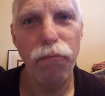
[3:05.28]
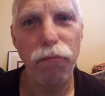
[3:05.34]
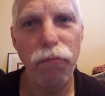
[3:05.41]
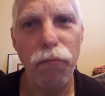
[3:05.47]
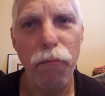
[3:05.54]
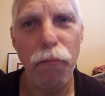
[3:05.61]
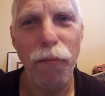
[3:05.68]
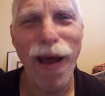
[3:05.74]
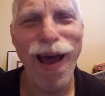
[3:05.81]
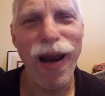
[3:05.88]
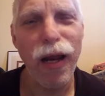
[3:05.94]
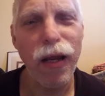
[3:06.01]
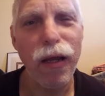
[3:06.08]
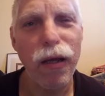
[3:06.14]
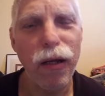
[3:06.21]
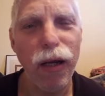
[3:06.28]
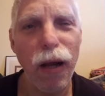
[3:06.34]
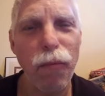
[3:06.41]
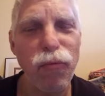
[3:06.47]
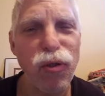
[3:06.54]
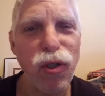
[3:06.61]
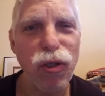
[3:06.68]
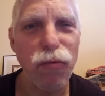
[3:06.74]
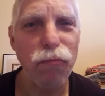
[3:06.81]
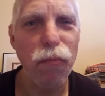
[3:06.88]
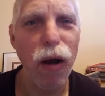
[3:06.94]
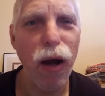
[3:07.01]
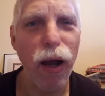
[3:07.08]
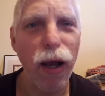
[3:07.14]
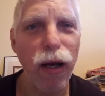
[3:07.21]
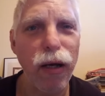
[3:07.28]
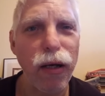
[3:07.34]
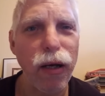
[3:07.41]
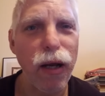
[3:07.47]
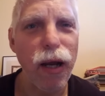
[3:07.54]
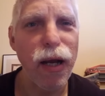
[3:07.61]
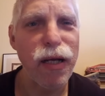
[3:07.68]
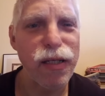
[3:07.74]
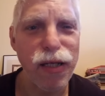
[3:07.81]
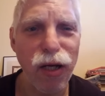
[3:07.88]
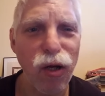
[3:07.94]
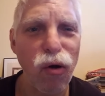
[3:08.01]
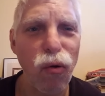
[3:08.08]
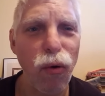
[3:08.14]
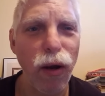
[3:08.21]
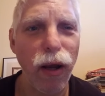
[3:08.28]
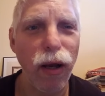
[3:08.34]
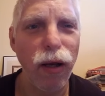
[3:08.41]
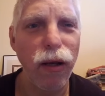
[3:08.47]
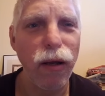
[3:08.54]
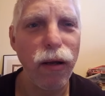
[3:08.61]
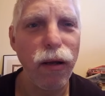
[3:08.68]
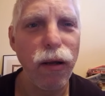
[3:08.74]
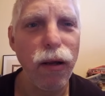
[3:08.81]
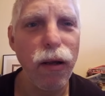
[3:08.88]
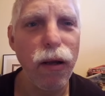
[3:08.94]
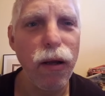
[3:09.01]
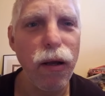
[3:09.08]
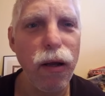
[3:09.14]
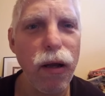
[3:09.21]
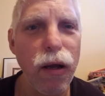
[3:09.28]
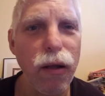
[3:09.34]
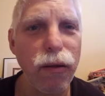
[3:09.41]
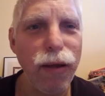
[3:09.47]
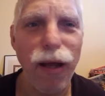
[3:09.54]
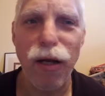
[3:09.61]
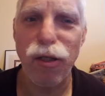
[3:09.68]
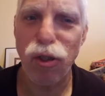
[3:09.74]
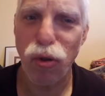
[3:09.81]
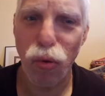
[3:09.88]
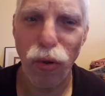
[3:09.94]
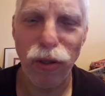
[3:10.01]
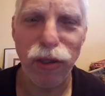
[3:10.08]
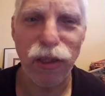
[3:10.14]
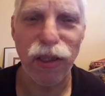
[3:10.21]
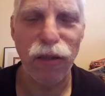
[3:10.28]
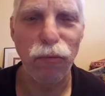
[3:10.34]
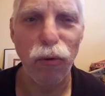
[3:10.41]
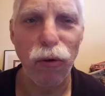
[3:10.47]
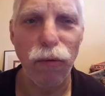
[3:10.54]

Matic comes to mind as a coin that is questionable.